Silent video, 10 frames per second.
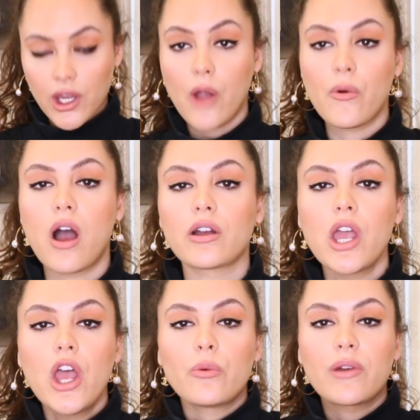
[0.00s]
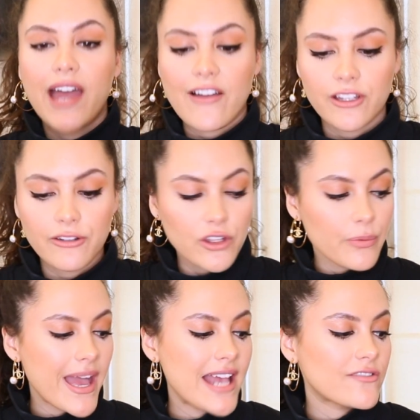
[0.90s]
go wrong with having a few
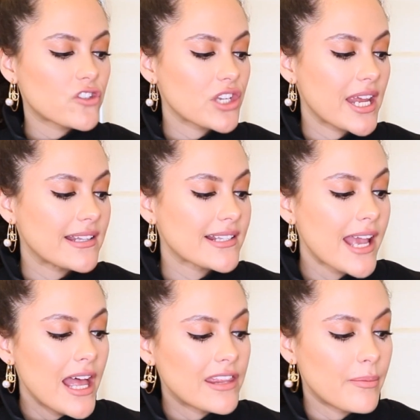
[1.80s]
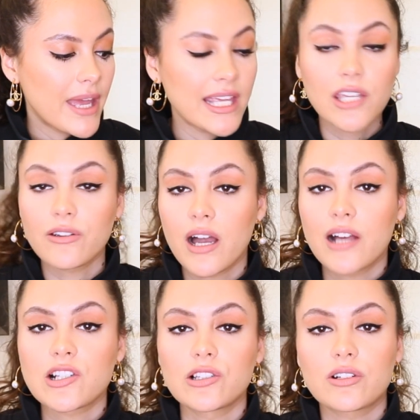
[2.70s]
pairs of jeans that make your
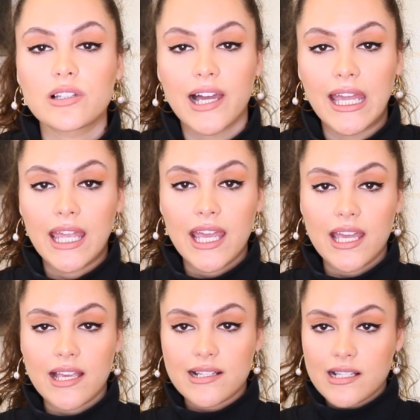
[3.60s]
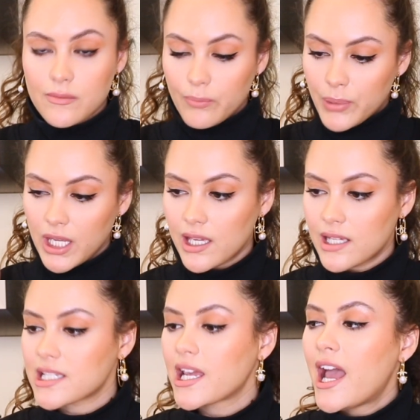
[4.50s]
ass look like it is
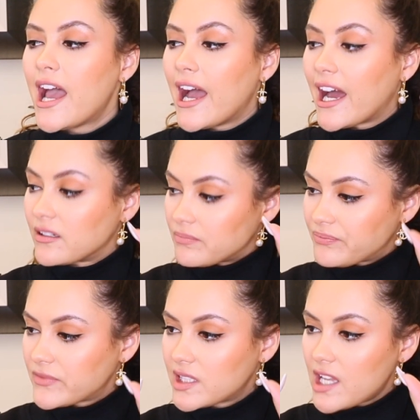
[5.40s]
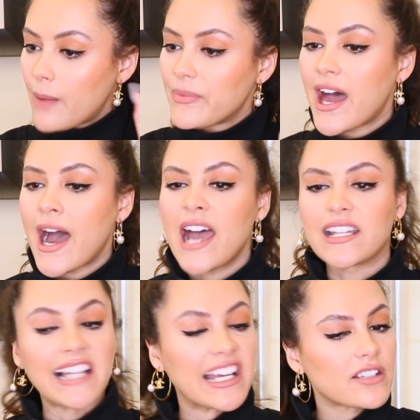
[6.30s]
pert and up there
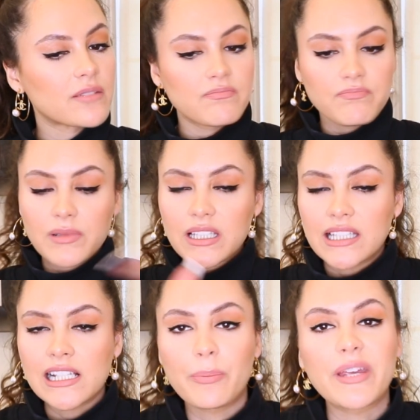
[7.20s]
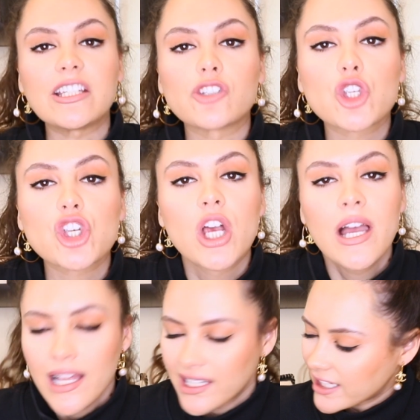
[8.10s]
and like little peach.
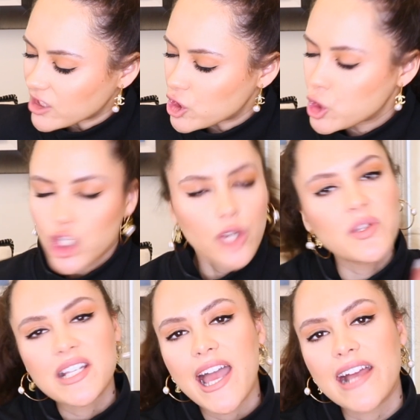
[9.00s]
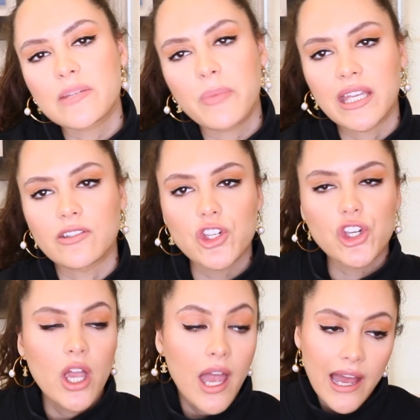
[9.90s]
Like a juicy ass
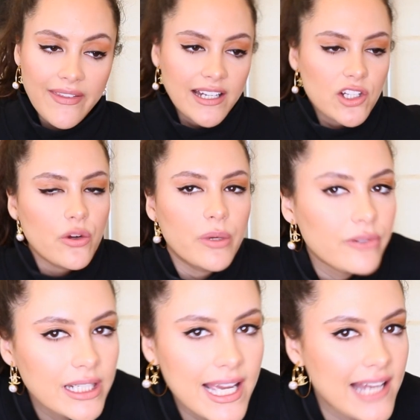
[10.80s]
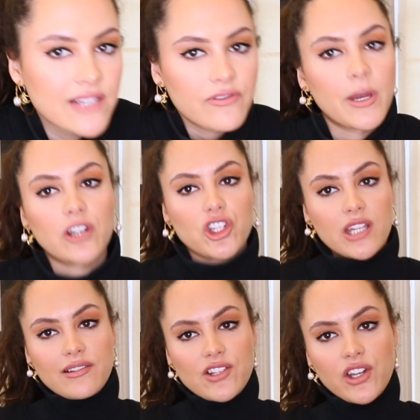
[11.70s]
peach. And that is all we really ask from our
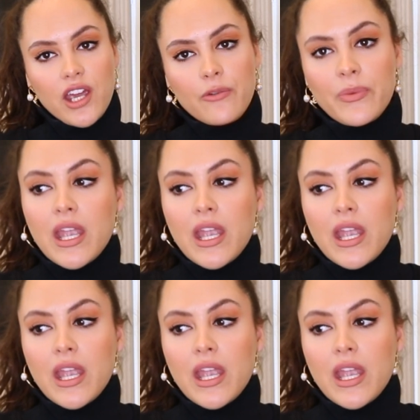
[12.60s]
jeans, you know?